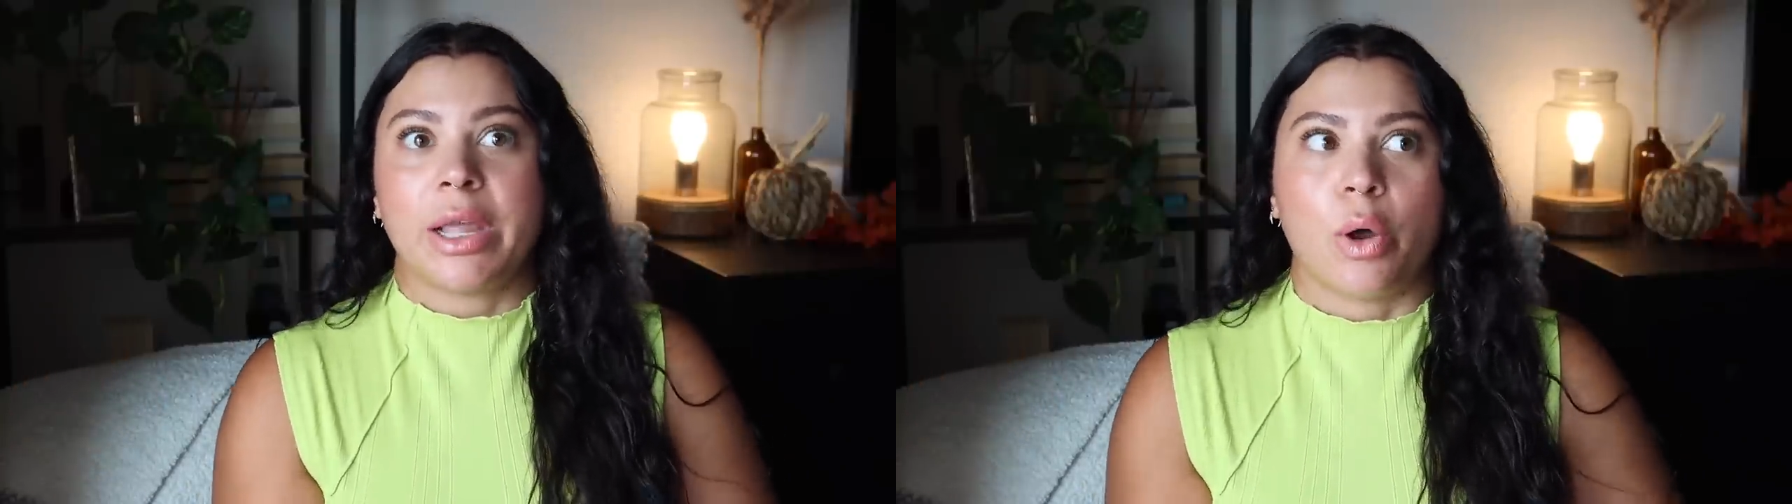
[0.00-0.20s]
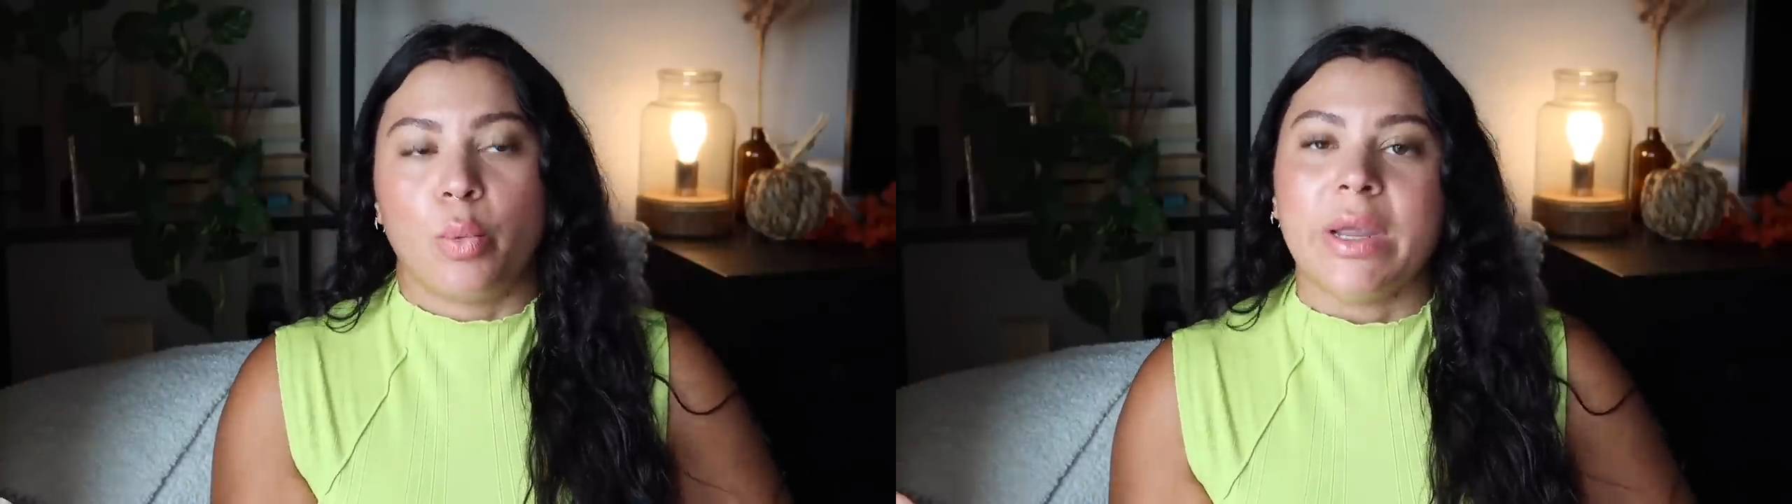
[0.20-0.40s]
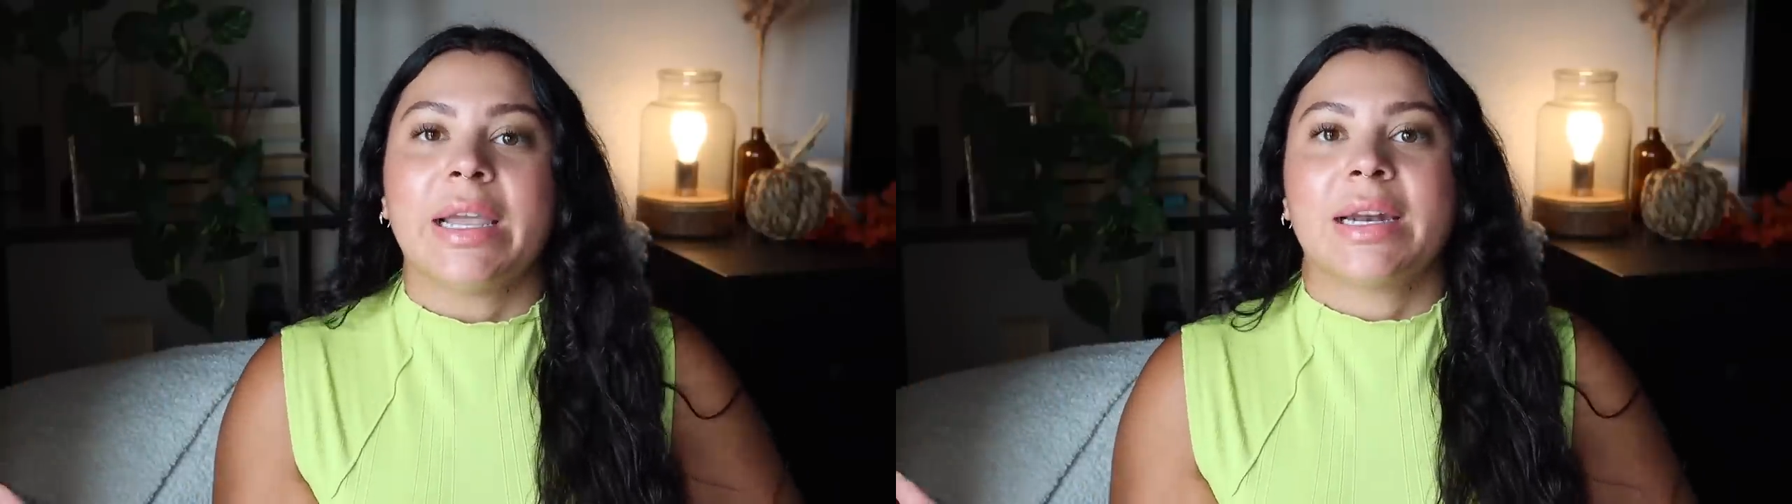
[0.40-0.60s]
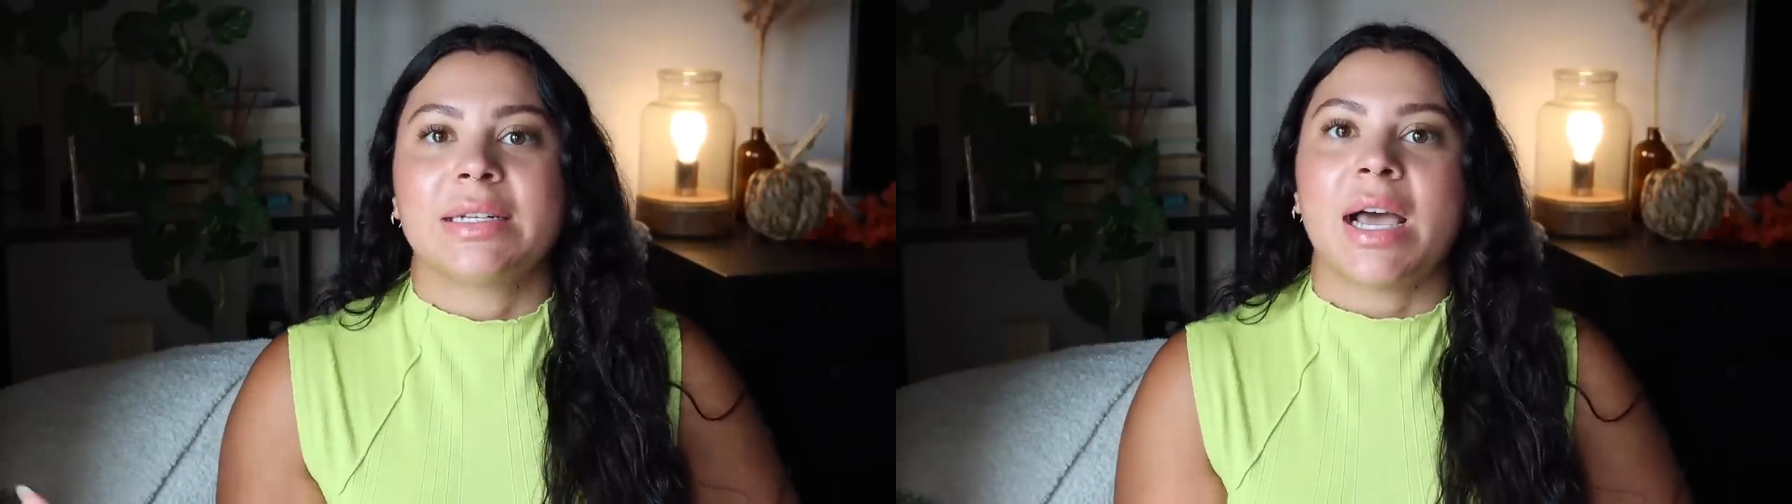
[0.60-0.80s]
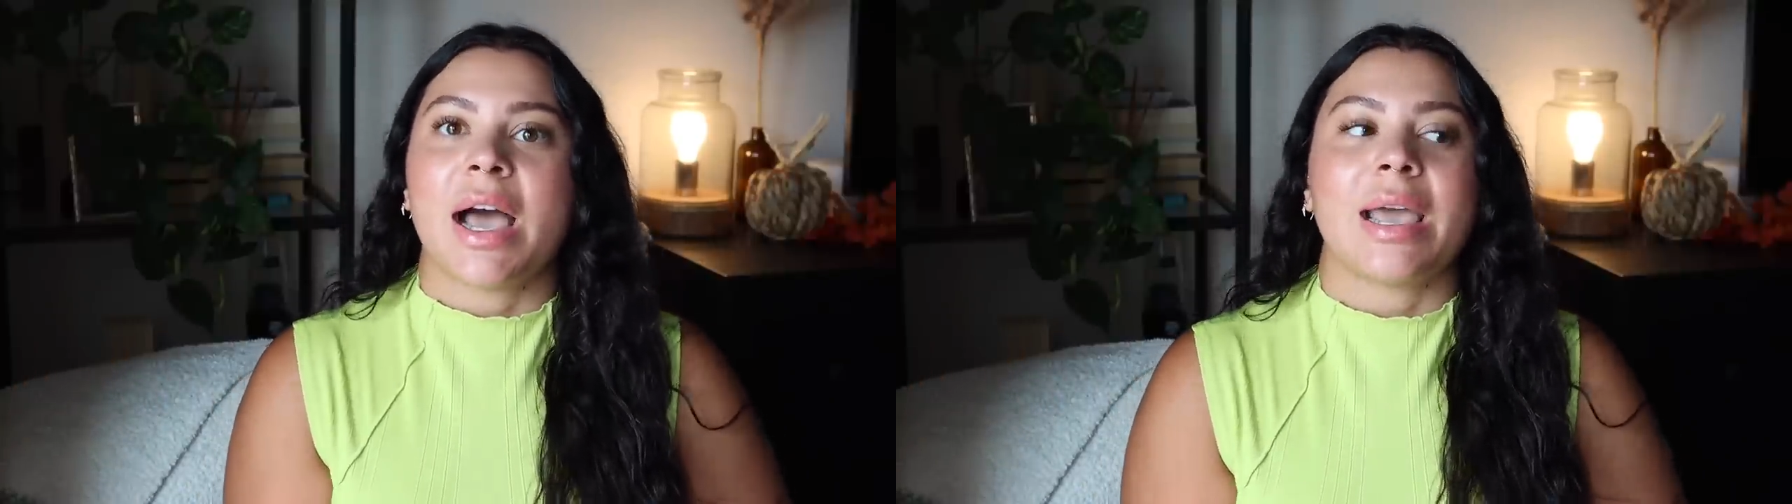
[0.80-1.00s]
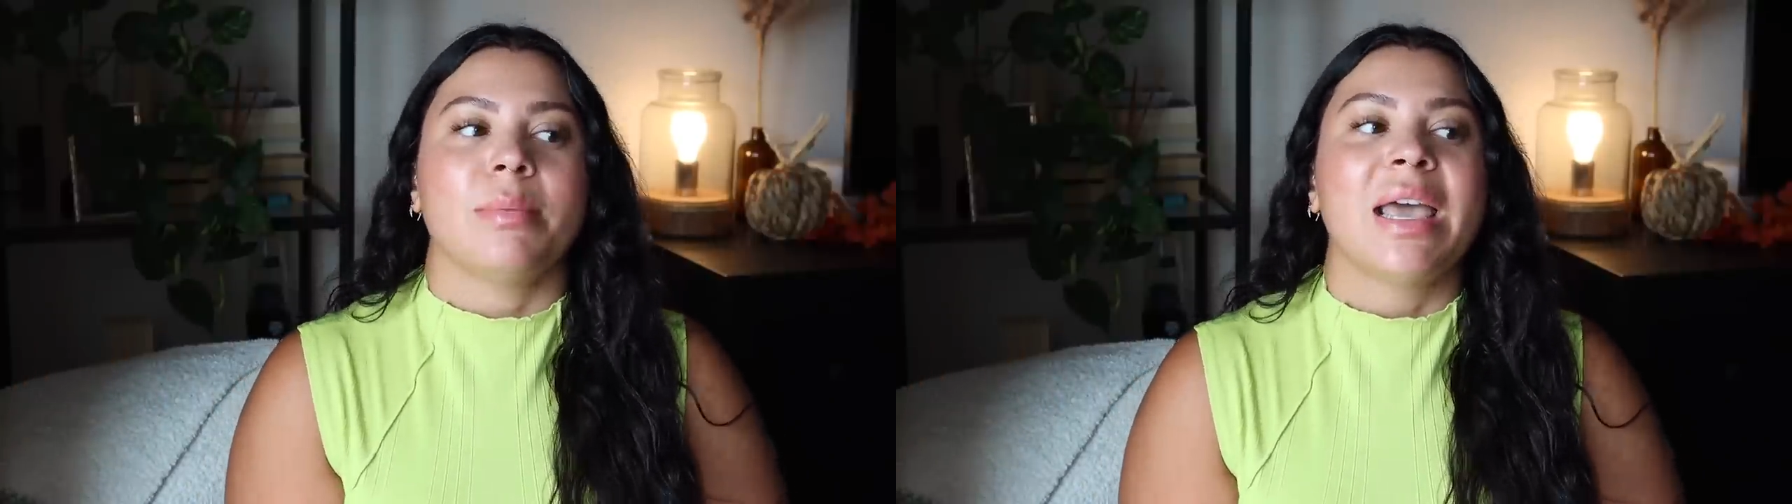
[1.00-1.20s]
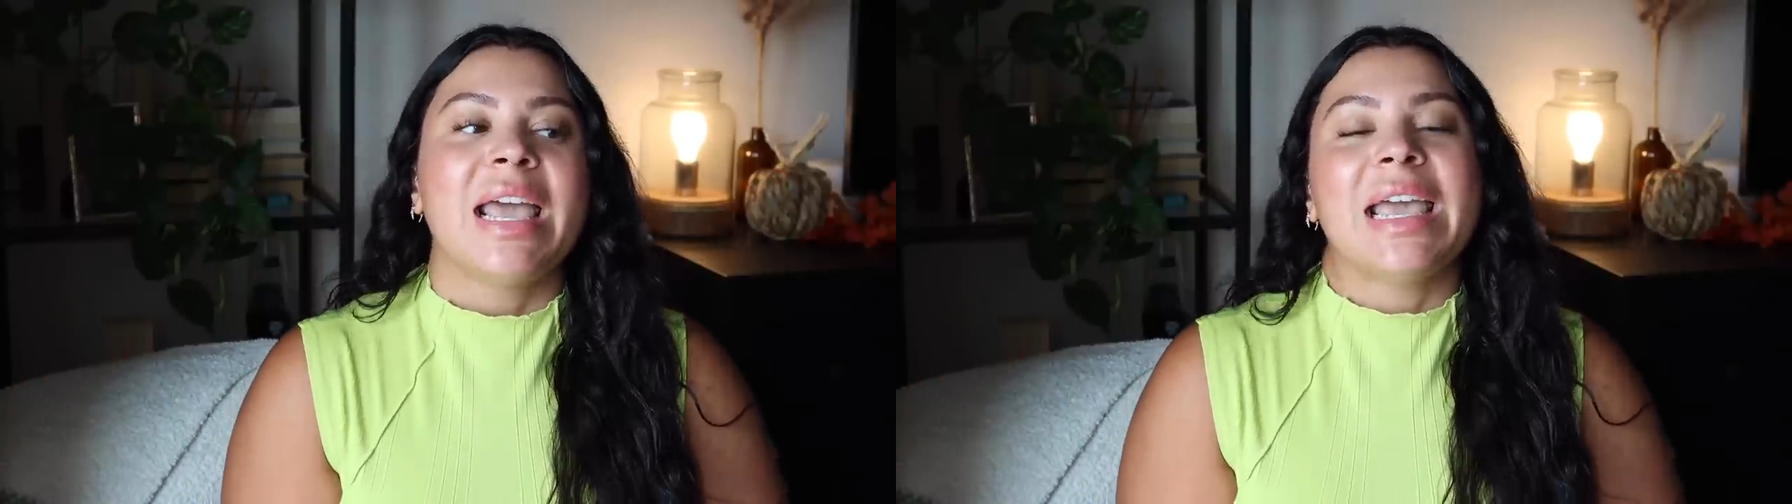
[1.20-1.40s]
like a week at a time,